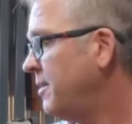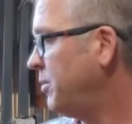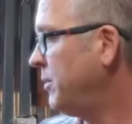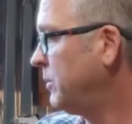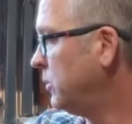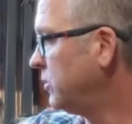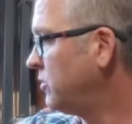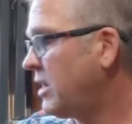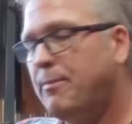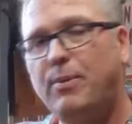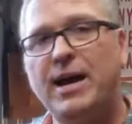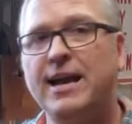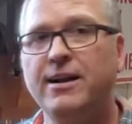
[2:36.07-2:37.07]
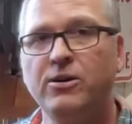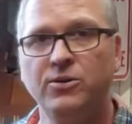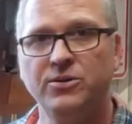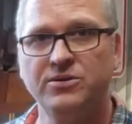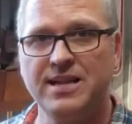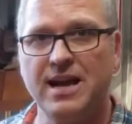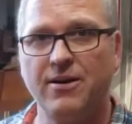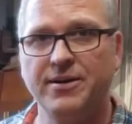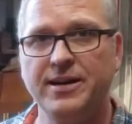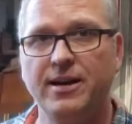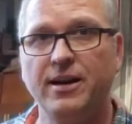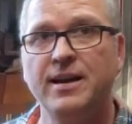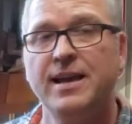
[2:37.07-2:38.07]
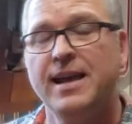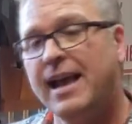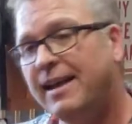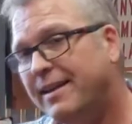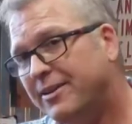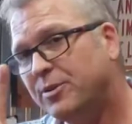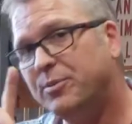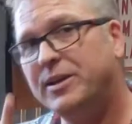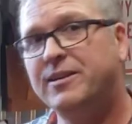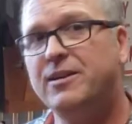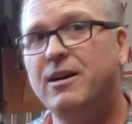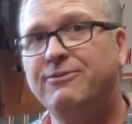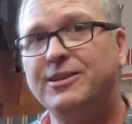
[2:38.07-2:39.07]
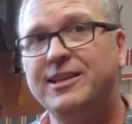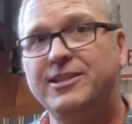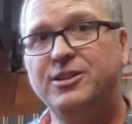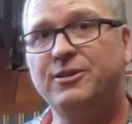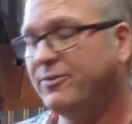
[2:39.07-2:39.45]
People will drop pine cones down here, and it'll be enough to get your